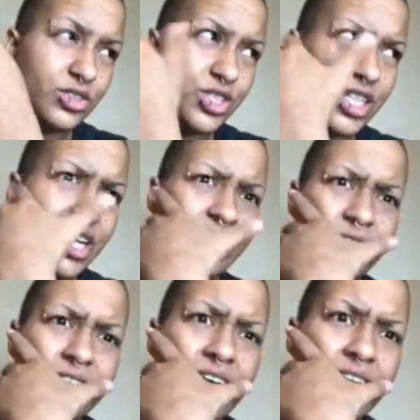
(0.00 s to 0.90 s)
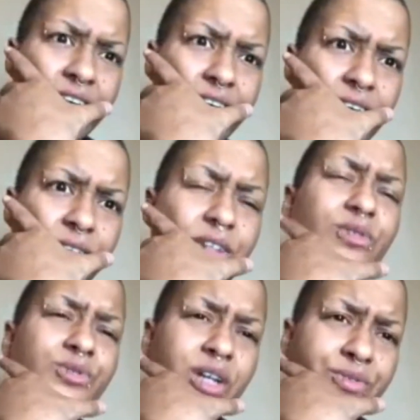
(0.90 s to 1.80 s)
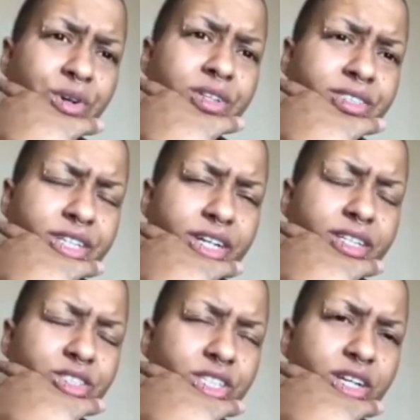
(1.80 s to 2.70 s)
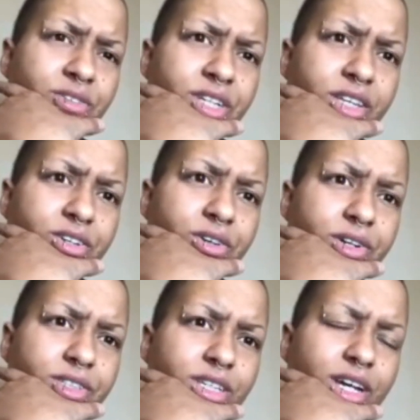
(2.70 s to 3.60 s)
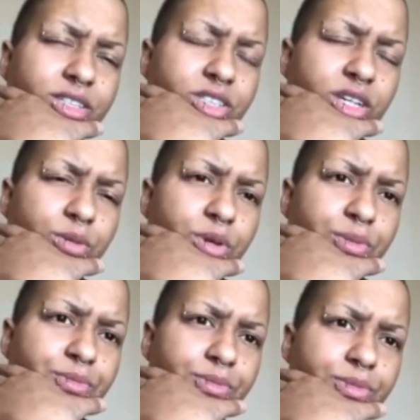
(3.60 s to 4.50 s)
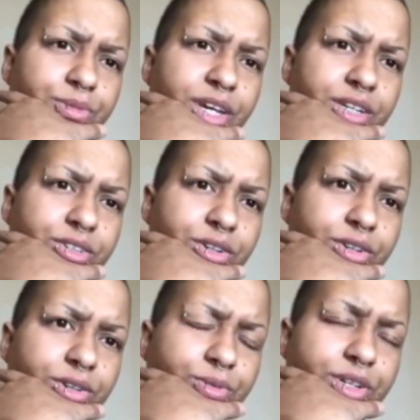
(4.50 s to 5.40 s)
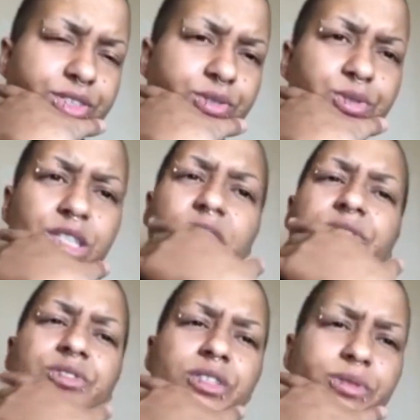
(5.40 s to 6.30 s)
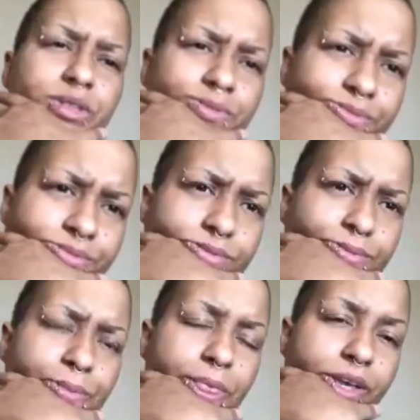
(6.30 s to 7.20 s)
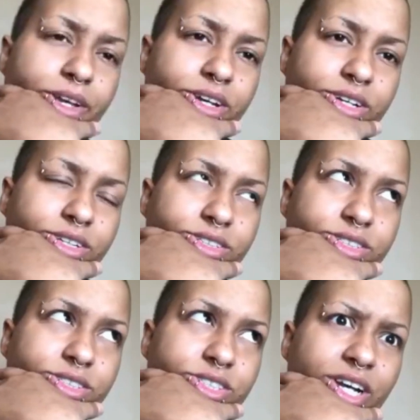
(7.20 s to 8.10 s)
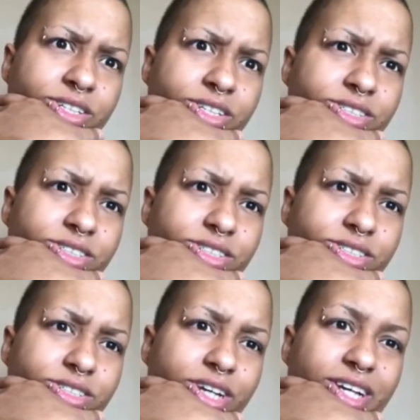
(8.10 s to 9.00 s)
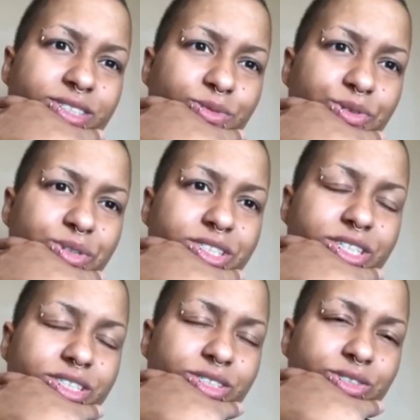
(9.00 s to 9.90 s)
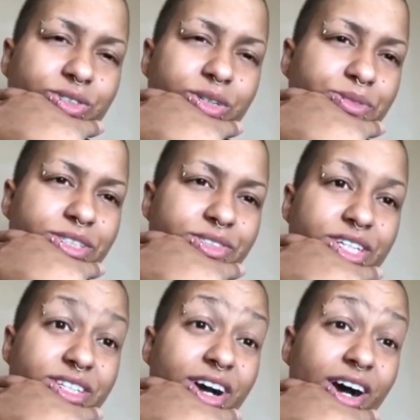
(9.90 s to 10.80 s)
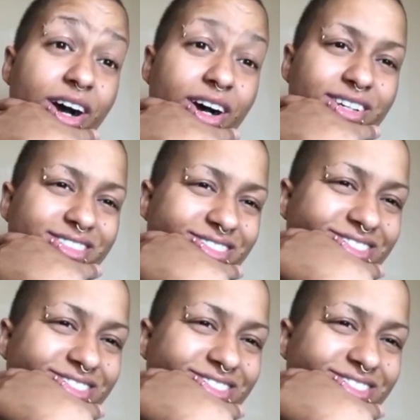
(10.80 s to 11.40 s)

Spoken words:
she gave her dad it was around Father's Day, and she gave her dad a card, and he actually came up and thanked her while she was live streaming. Because she asked him if he wanted to get in the stream, and he was like, "No."